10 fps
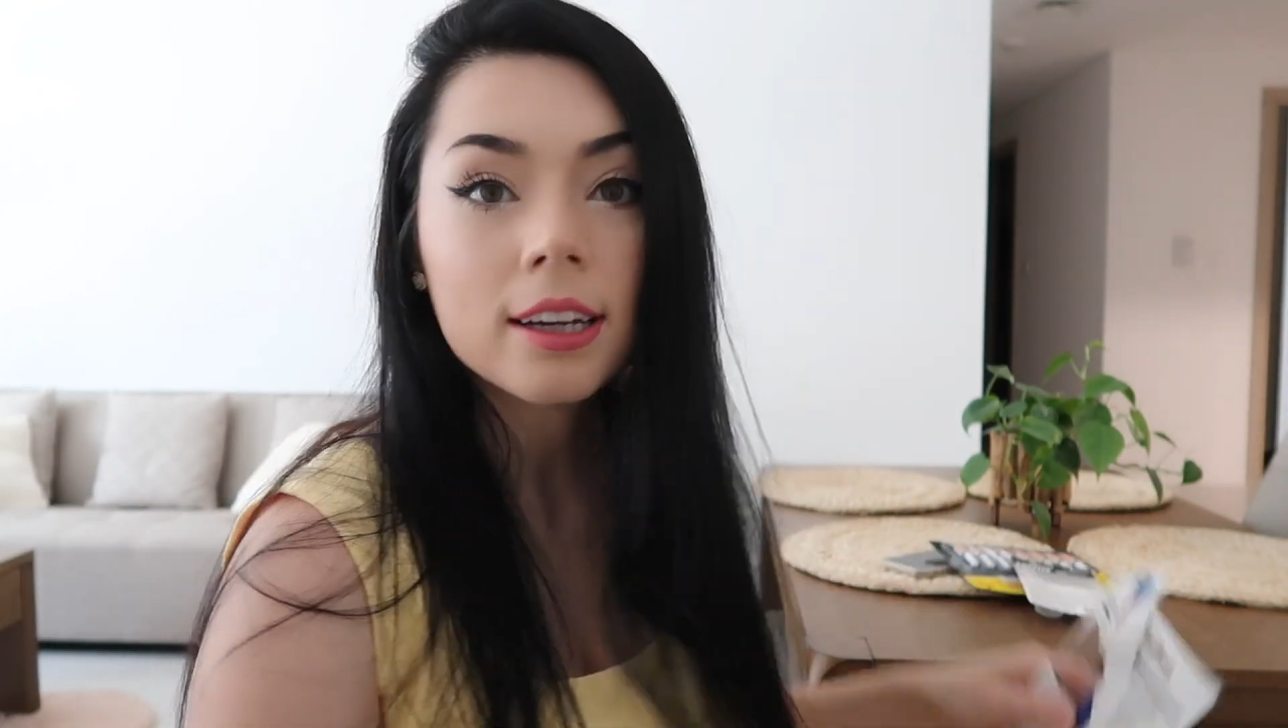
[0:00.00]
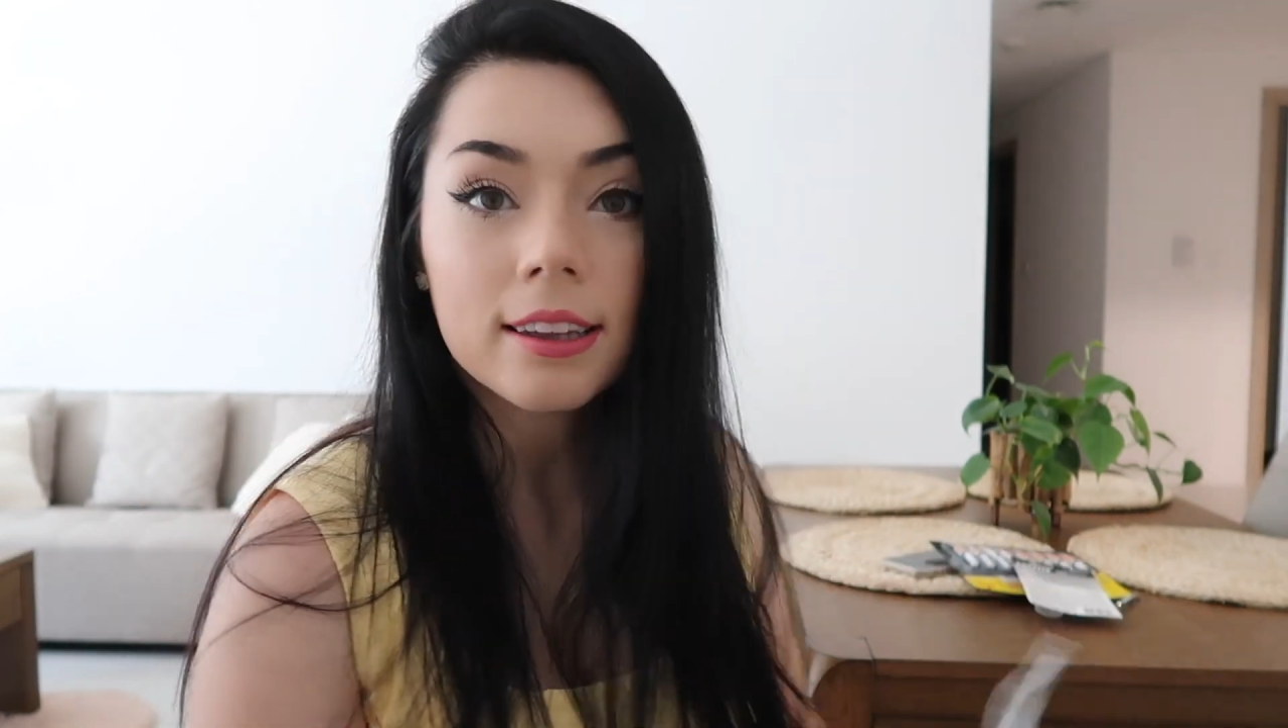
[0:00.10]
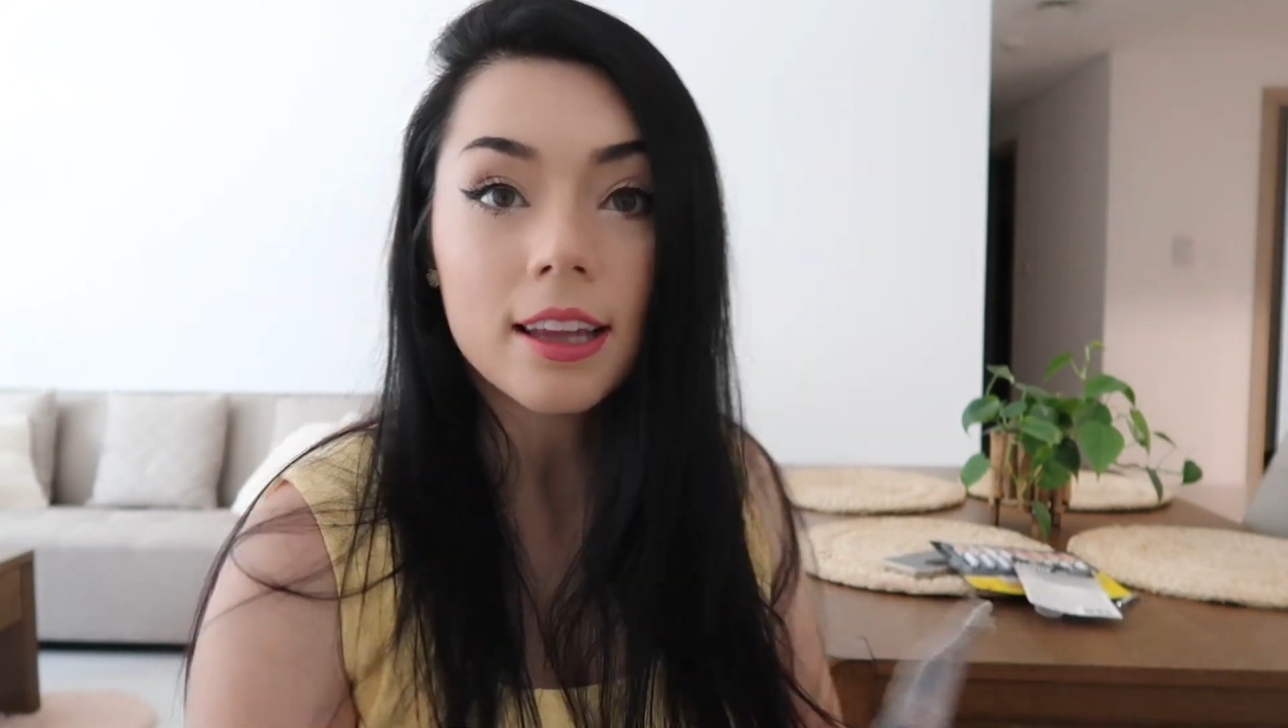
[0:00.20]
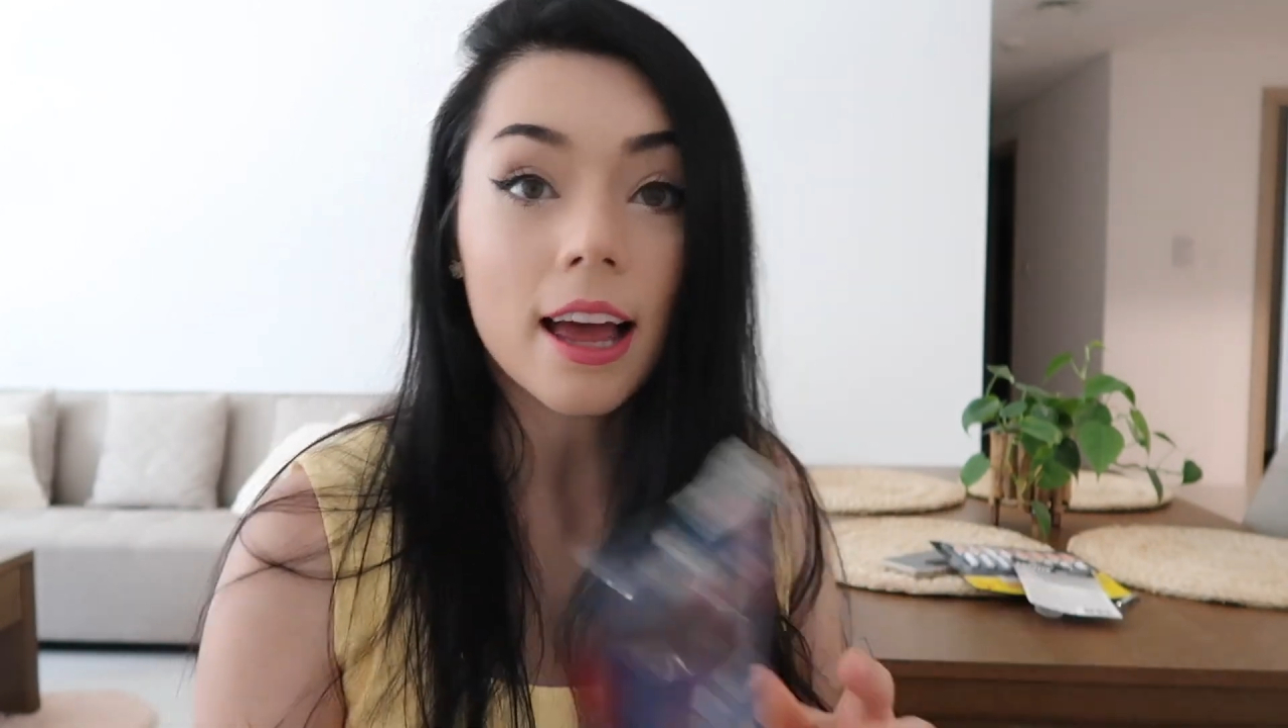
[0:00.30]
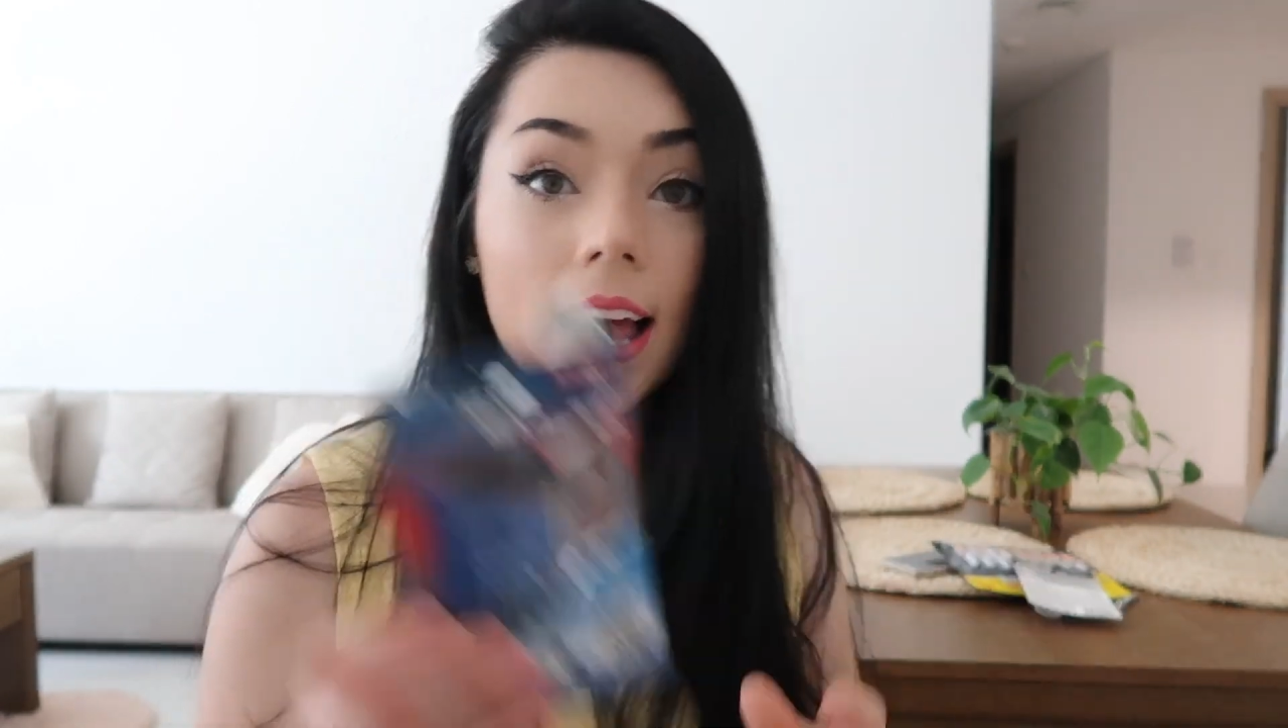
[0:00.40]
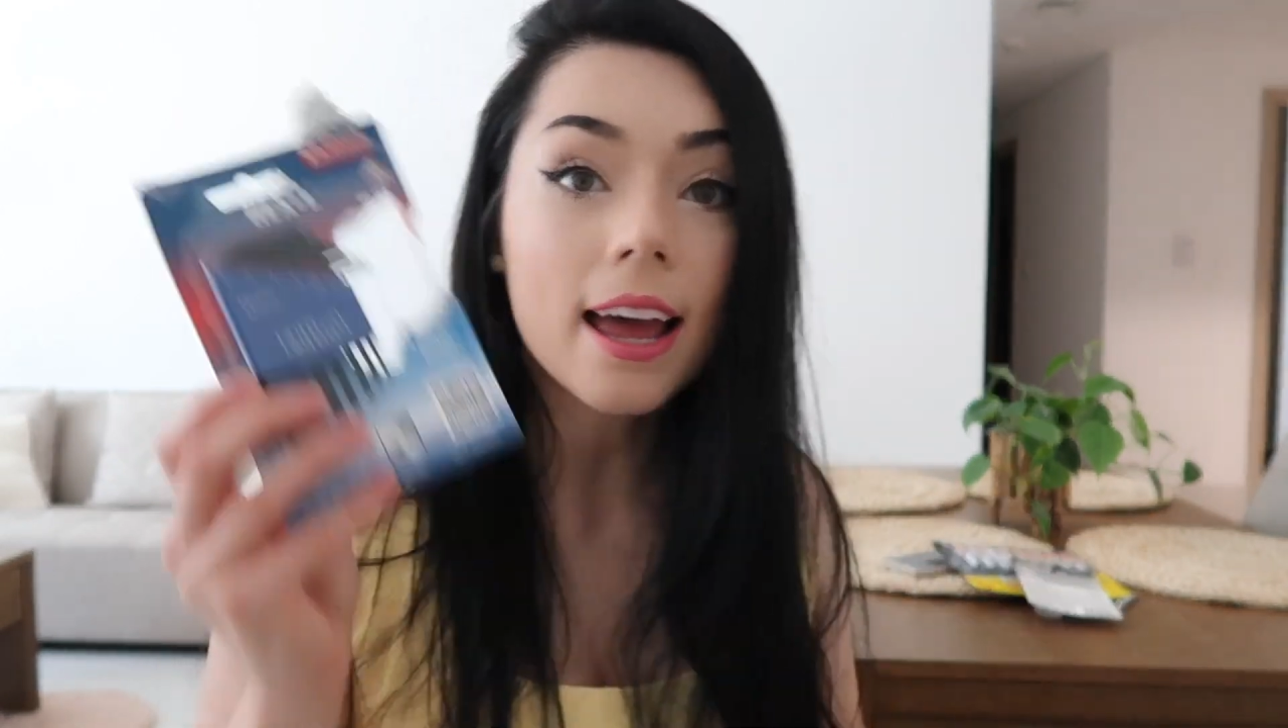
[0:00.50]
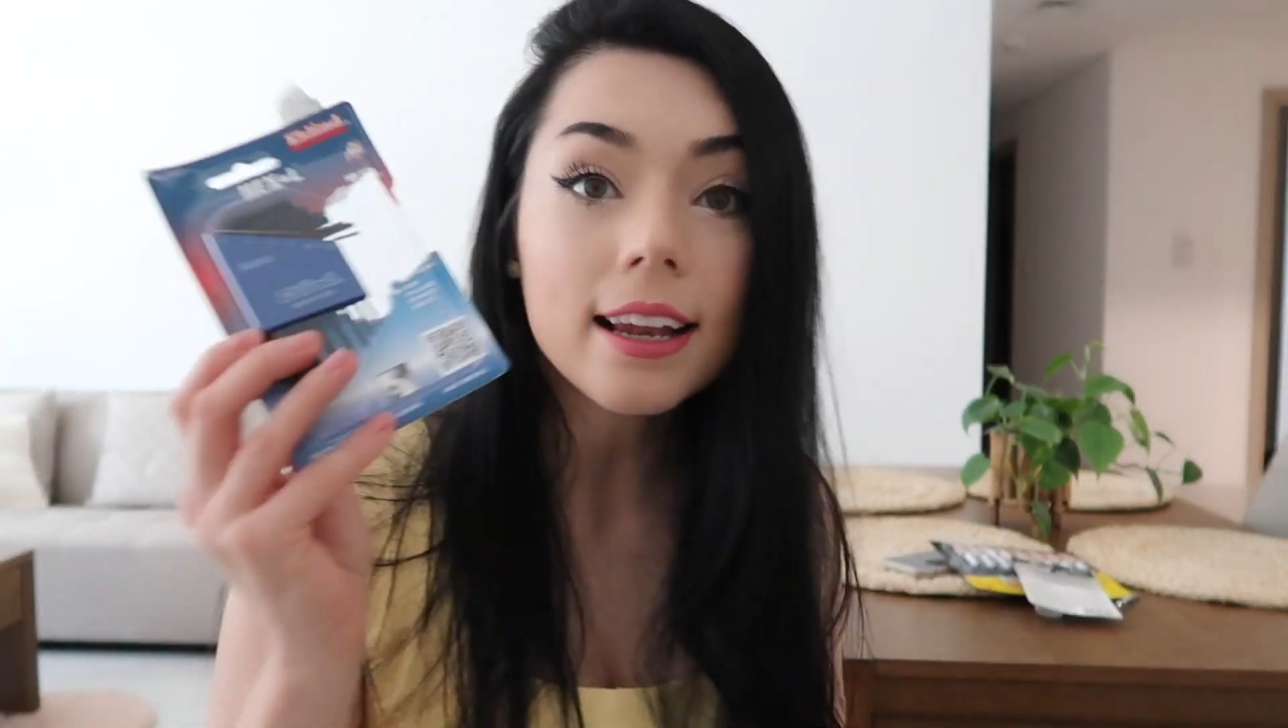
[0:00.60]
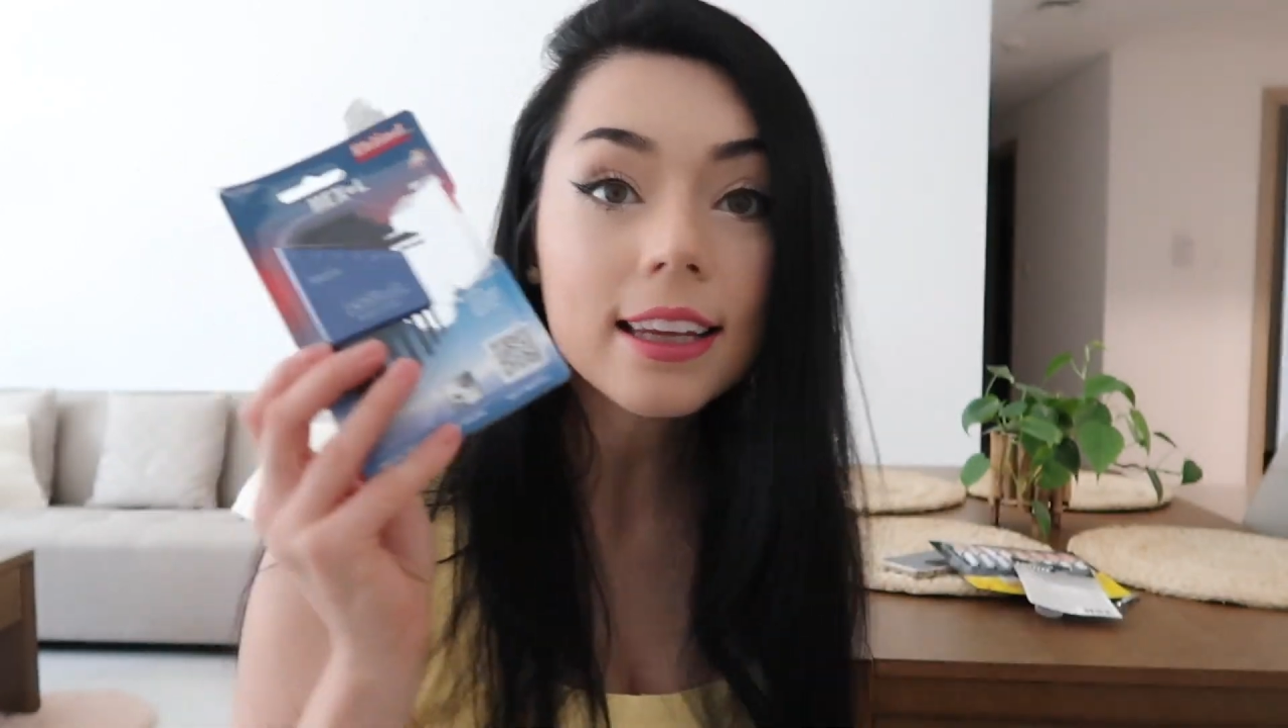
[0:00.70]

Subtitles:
the L